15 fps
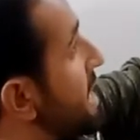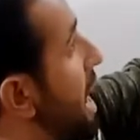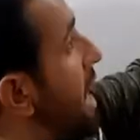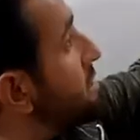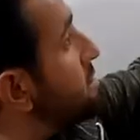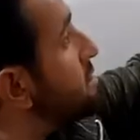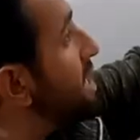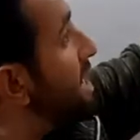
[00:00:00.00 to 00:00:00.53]

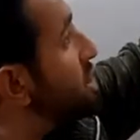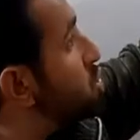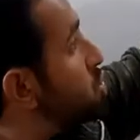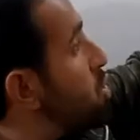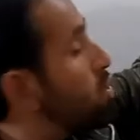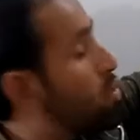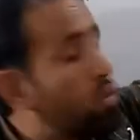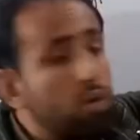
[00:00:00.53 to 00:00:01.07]
a
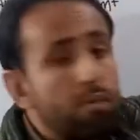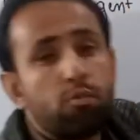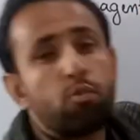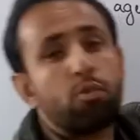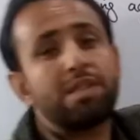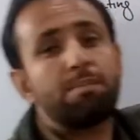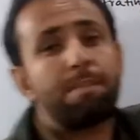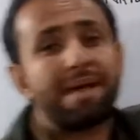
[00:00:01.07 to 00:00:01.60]
nitro group
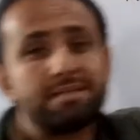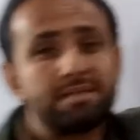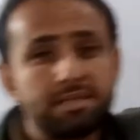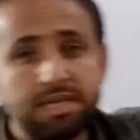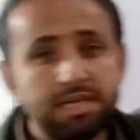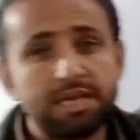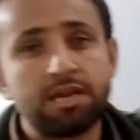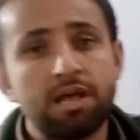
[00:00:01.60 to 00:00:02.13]
with
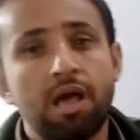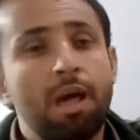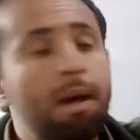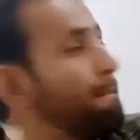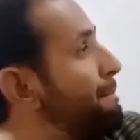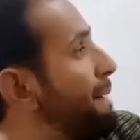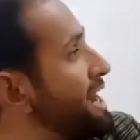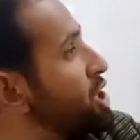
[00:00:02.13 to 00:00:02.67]
benzene
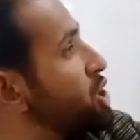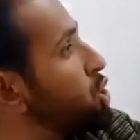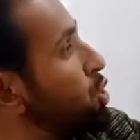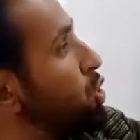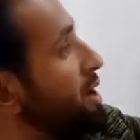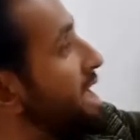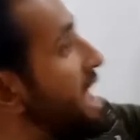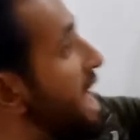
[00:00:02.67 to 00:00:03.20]

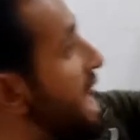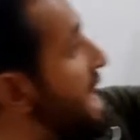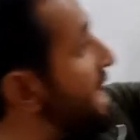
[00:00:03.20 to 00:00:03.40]
molecule, here